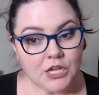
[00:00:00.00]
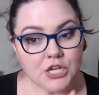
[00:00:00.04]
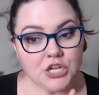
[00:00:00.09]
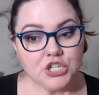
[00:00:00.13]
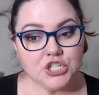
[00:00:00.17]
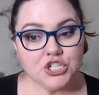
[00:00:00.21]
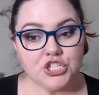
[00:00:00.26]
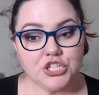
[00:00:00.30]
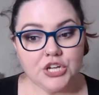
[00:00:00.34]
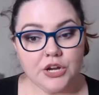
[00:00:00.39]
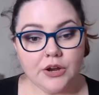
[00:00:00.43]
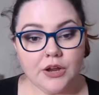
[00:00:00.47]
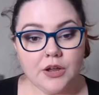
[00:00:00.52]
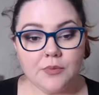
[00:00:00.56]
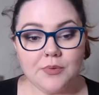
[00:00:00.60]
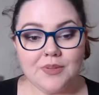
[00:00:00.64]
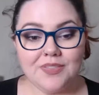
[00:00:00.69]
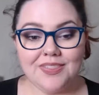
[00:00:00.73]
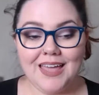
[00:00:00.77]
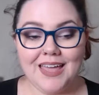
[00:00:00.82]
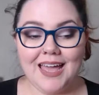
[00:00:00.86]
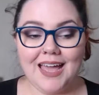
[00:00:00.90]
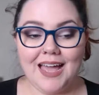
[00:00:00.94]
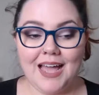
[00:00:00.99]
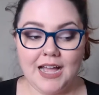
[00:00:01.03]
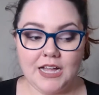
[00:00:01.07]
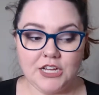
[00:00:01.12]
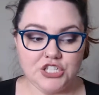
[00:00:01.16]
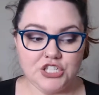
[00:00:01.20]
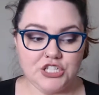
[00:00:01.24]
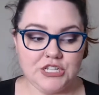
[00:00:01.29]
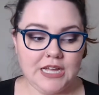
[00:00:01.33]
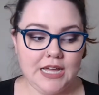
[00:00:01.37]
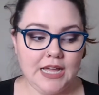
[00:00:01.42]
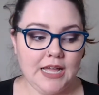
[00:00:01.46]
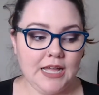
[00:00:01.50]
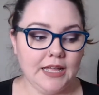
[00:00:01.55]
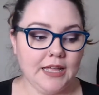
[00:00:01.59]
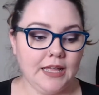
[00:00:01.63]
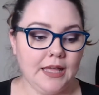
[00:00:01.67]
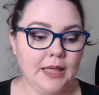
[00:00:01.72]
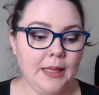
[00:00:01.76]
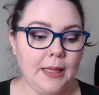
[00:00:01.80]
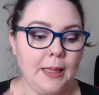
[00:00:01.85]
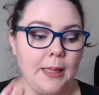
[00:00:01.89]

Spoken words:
share it with the hashtag